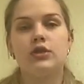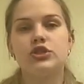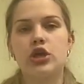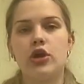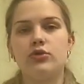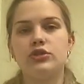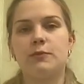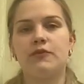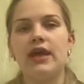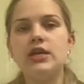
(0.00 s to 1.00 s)
So to
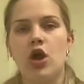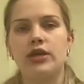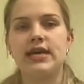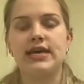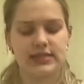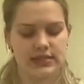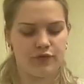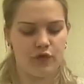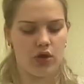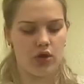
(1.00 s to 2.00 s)
provide context
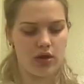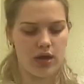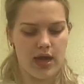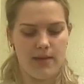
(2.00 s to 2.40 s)
for